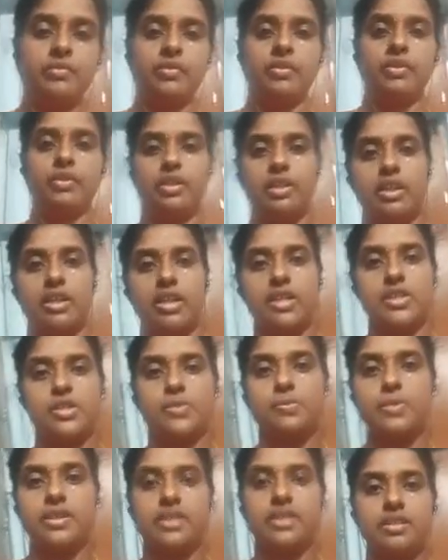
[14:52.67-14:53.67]
Next
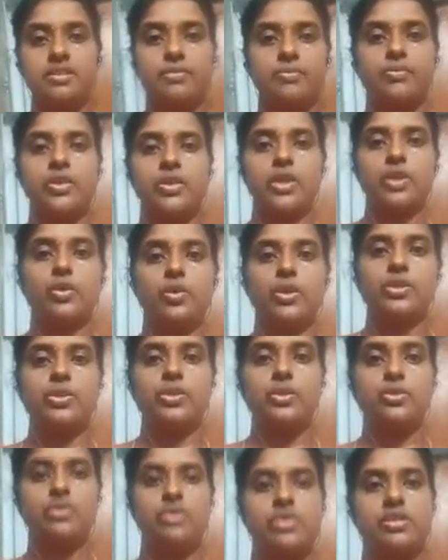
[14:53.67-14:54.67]
method we are going
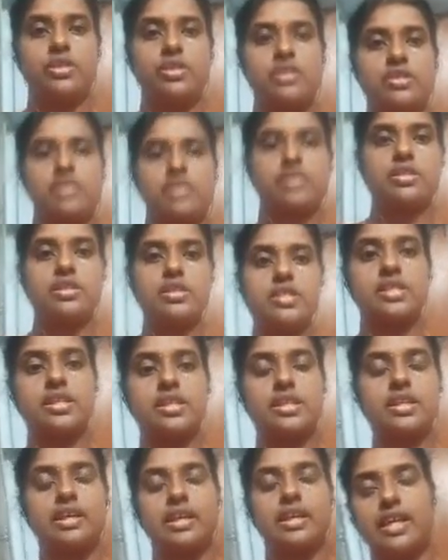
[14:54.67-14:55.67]
to discuss is
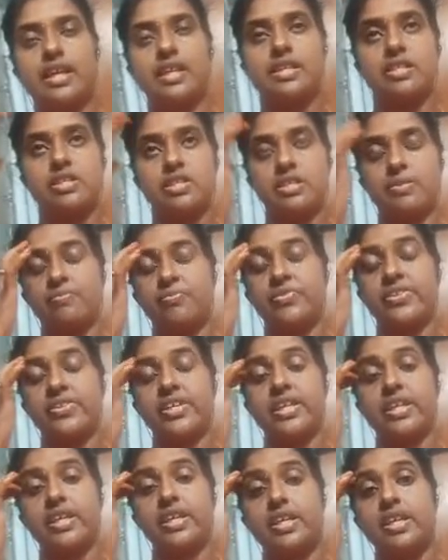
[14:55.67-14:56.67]
ltrim.
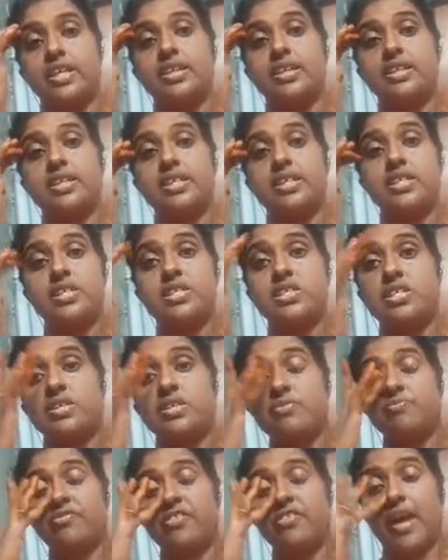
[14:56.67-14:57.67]
This
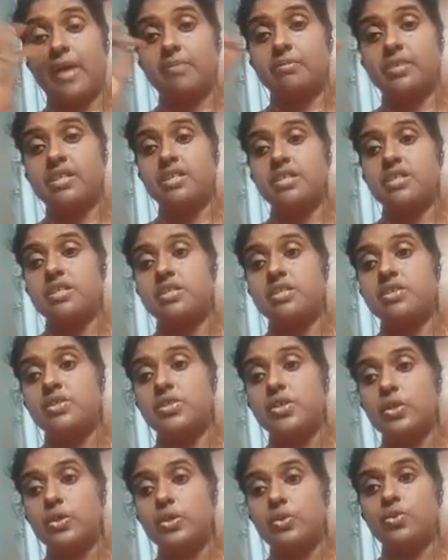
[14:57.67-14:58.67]
trim family
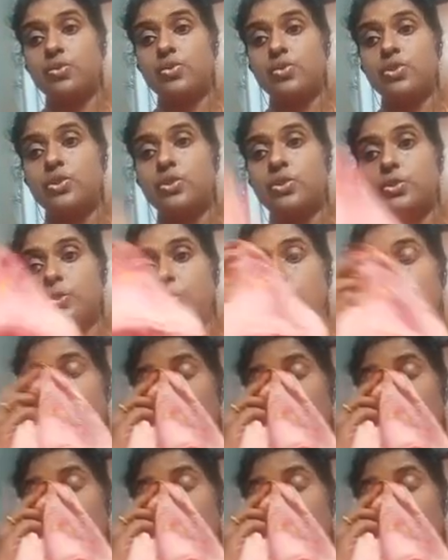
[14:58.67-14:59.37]
is used to